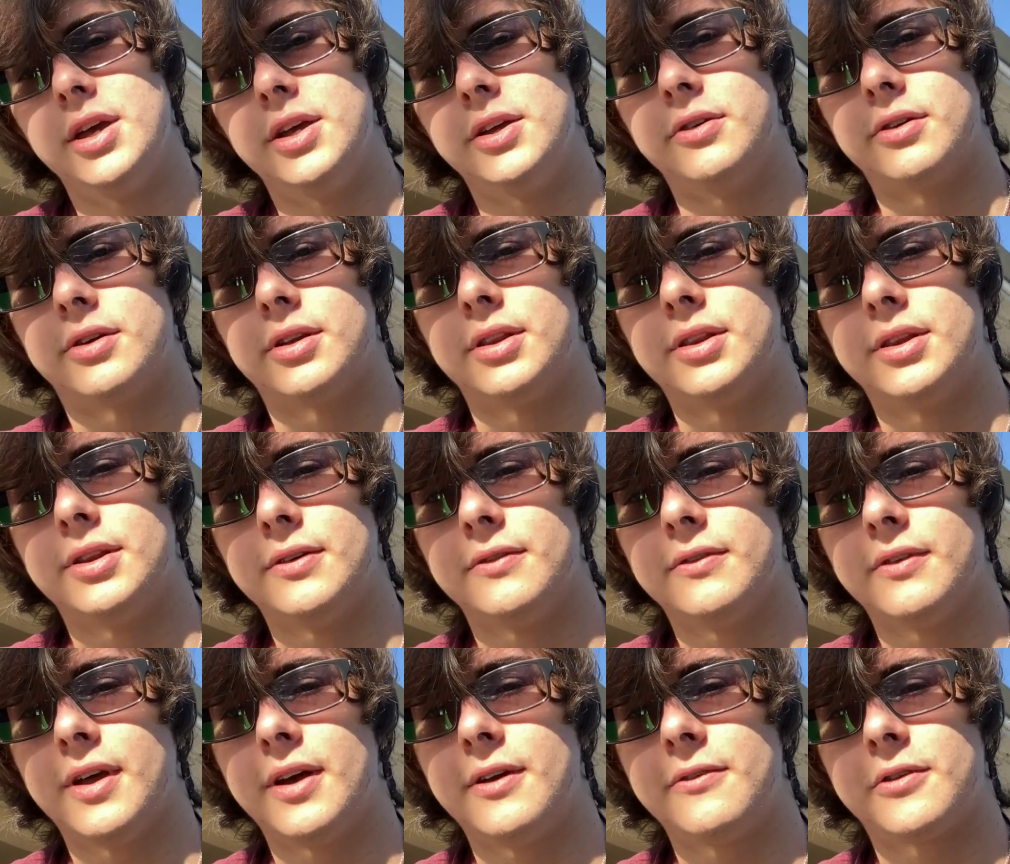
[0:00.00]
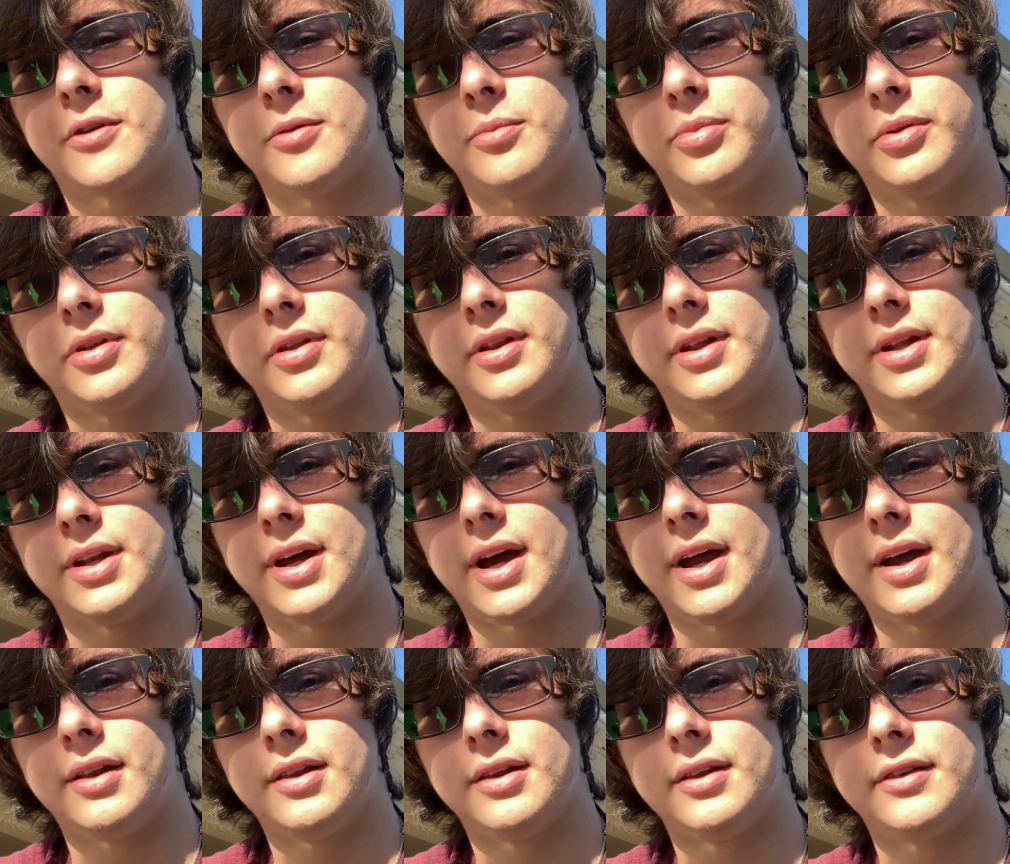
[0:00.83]
You can live life completely
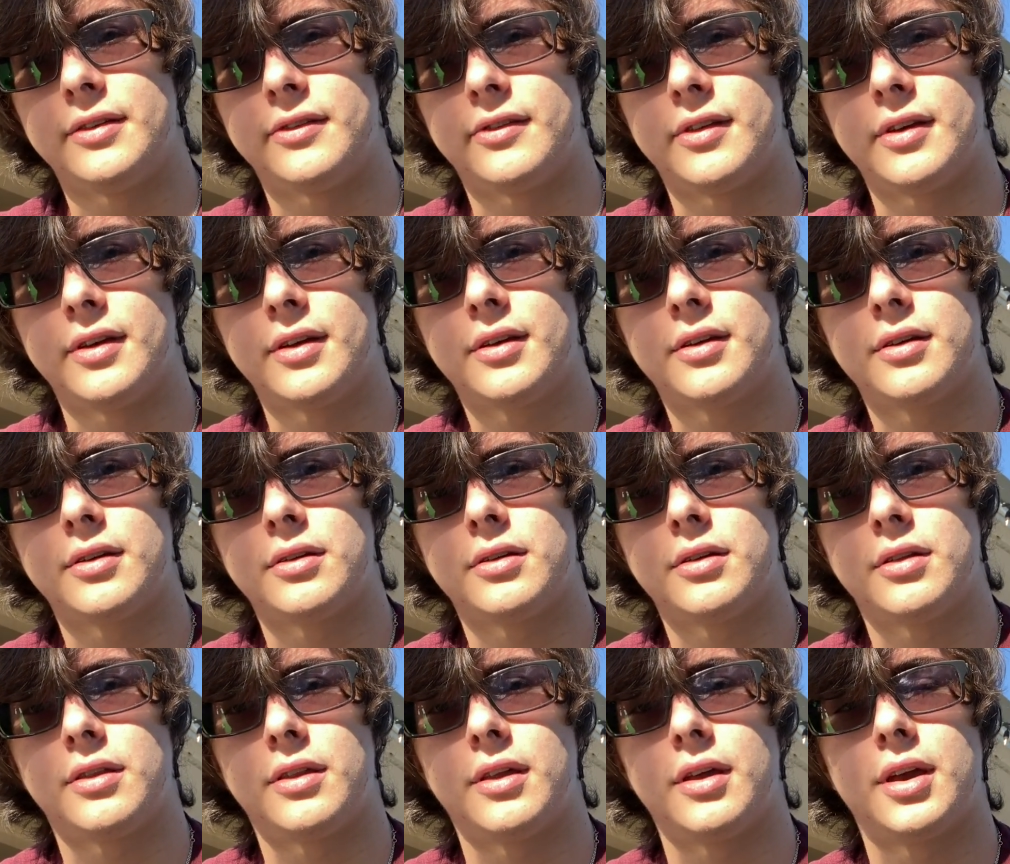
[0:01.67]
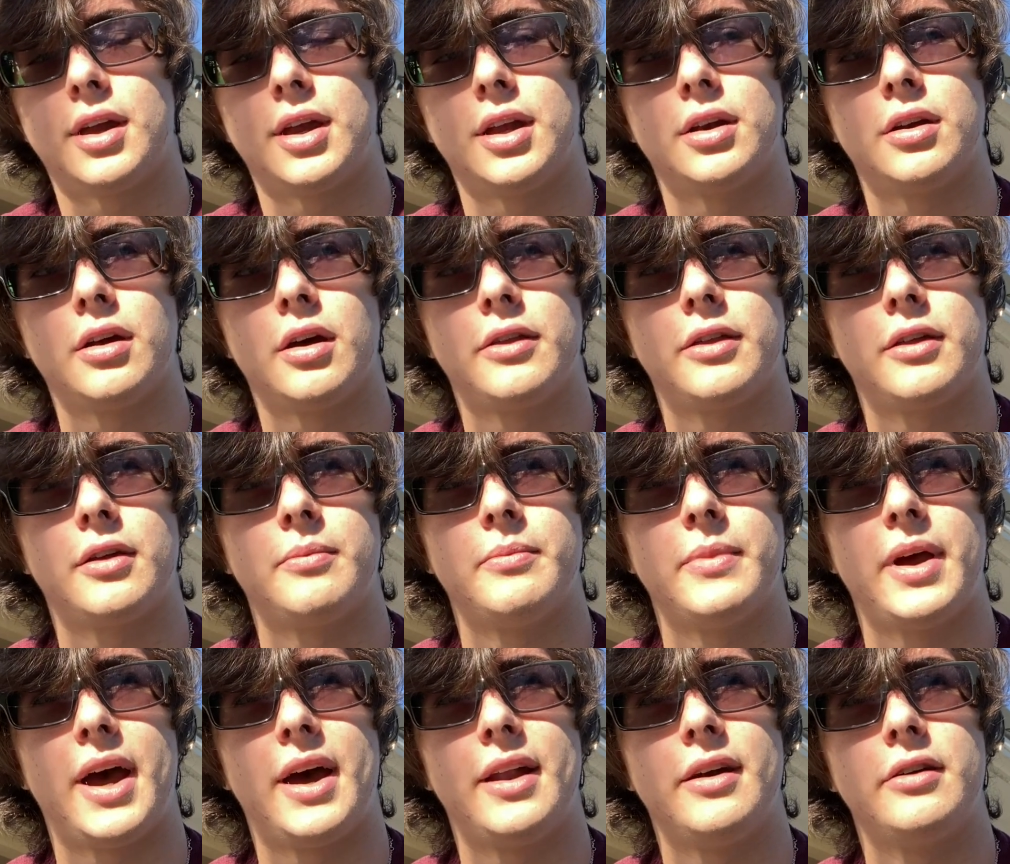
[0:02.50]
nihilistic, thinking
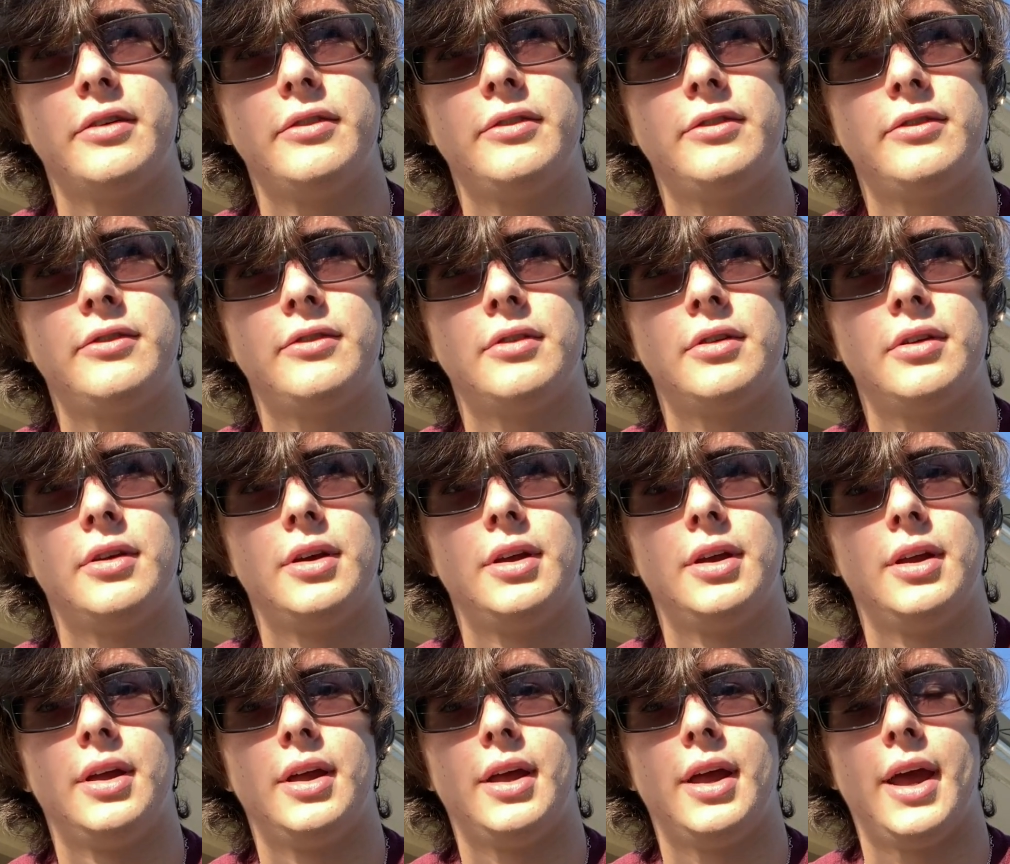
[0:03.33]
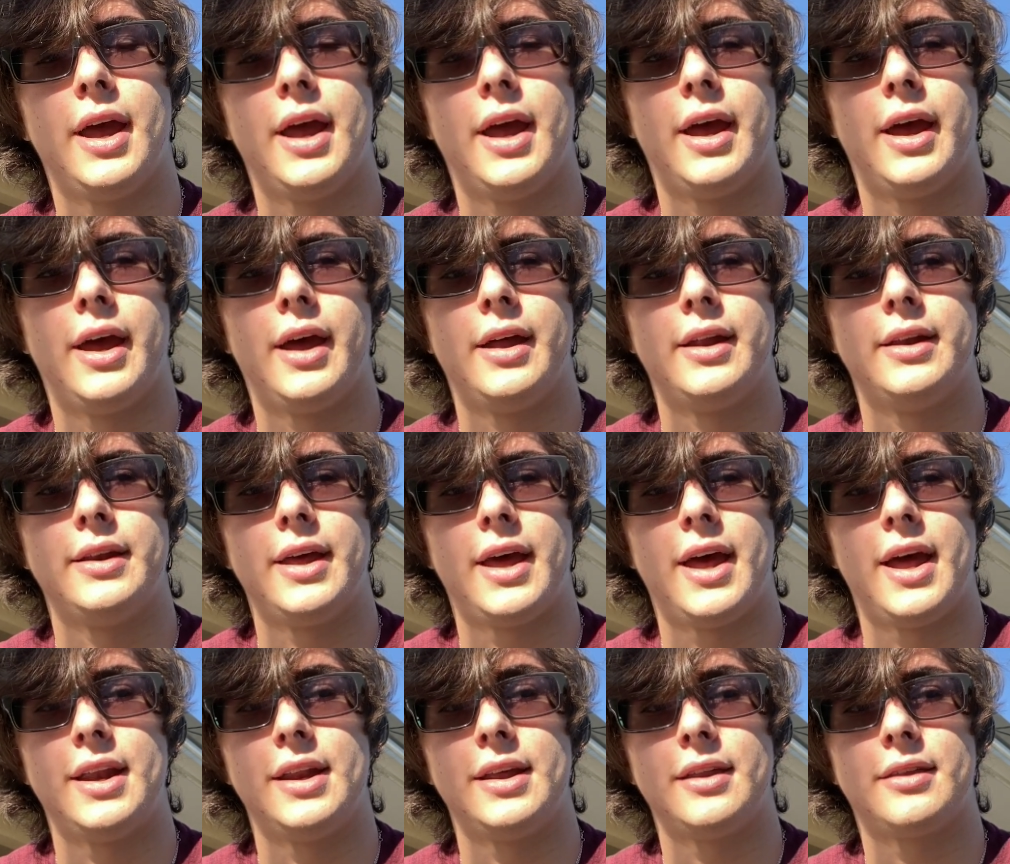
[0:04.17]
nothing matters and
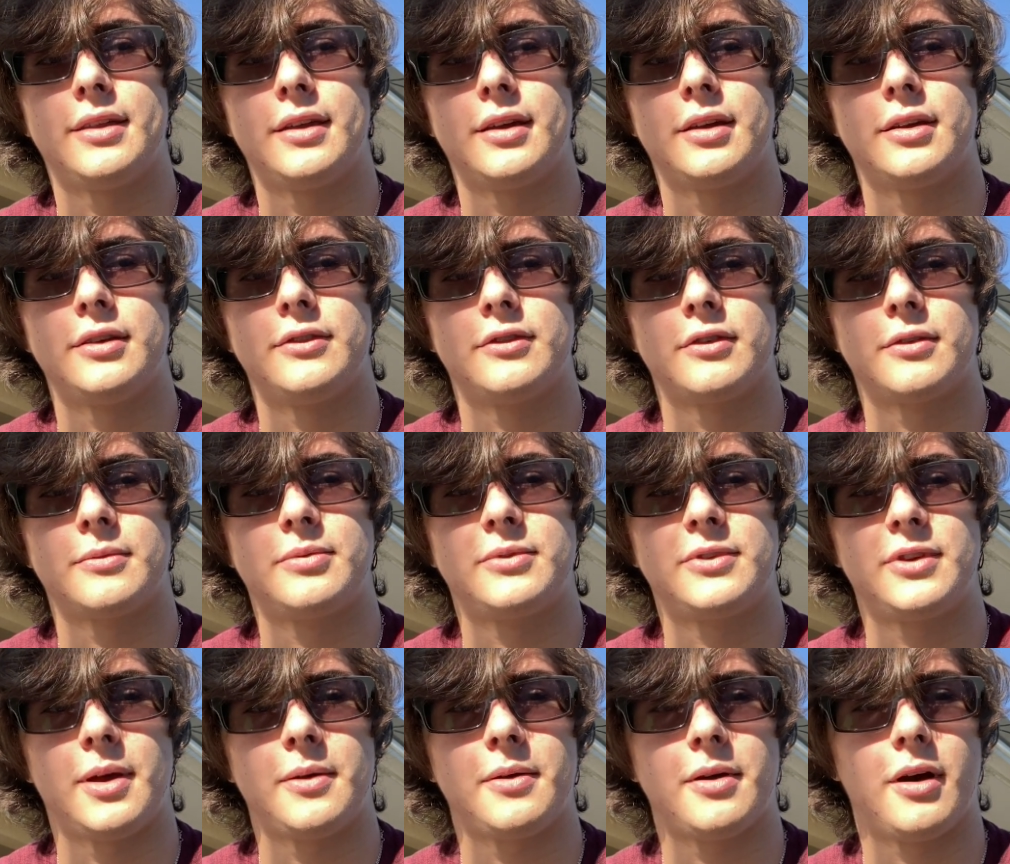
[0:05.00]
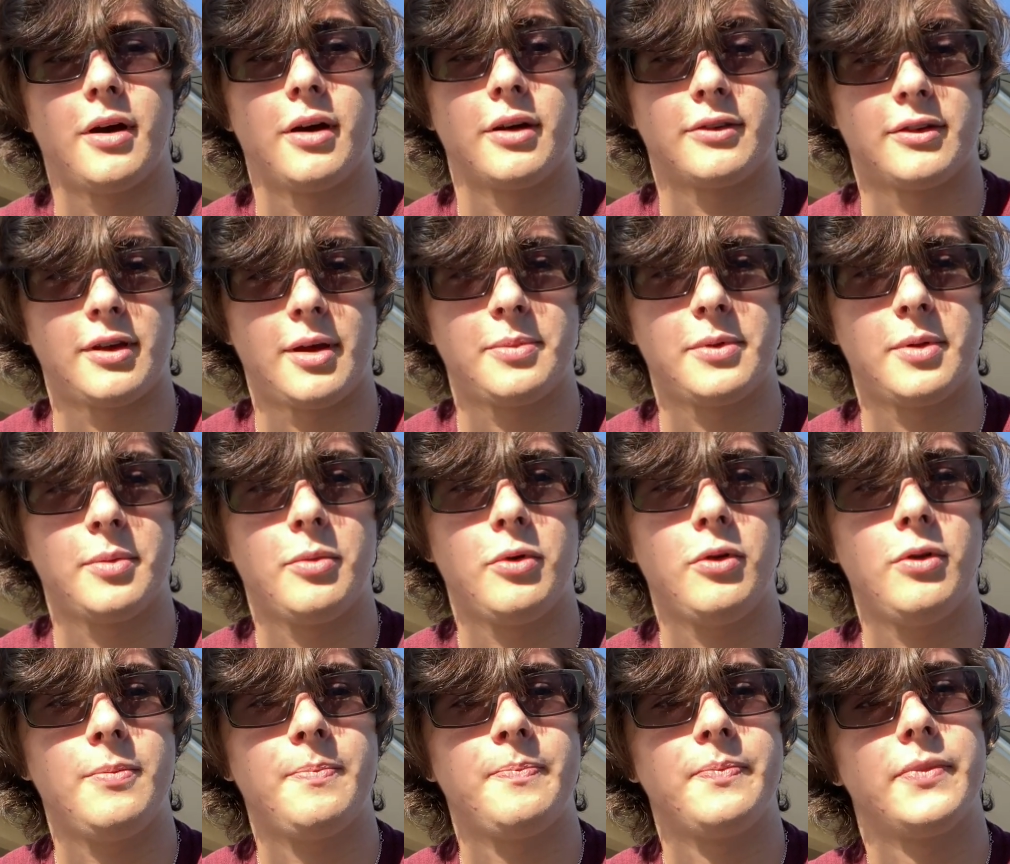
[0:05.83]
anything is
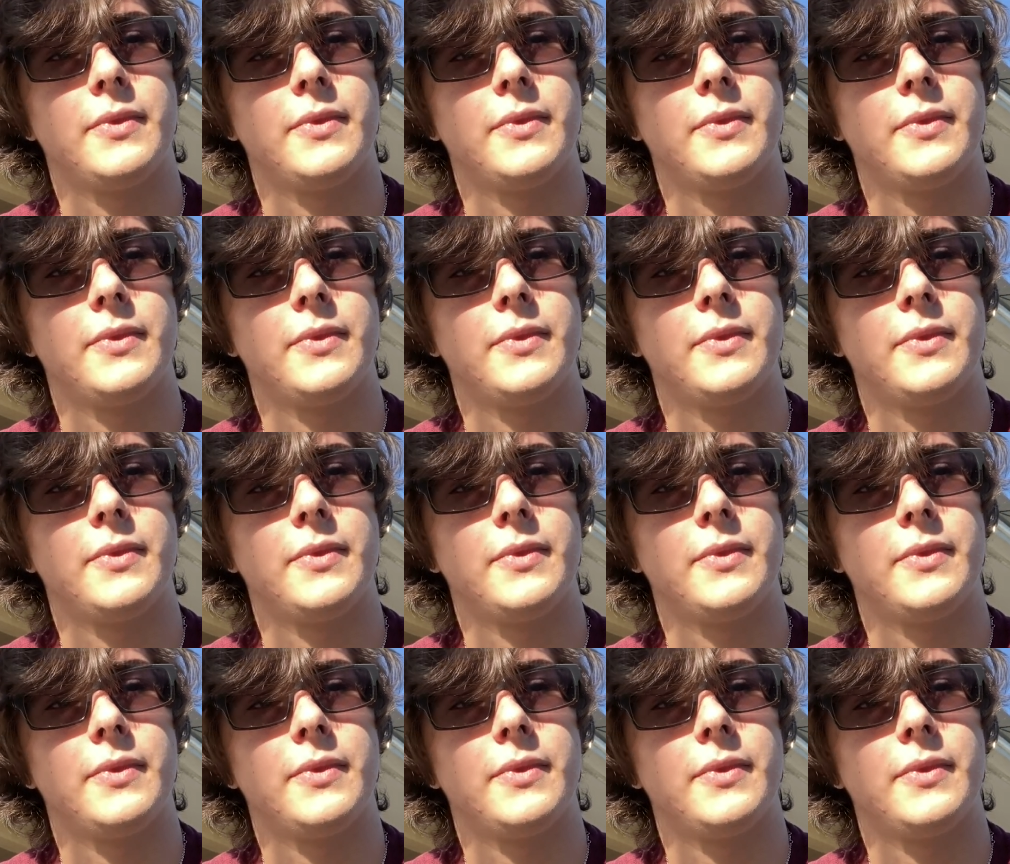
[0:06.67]
acceptable,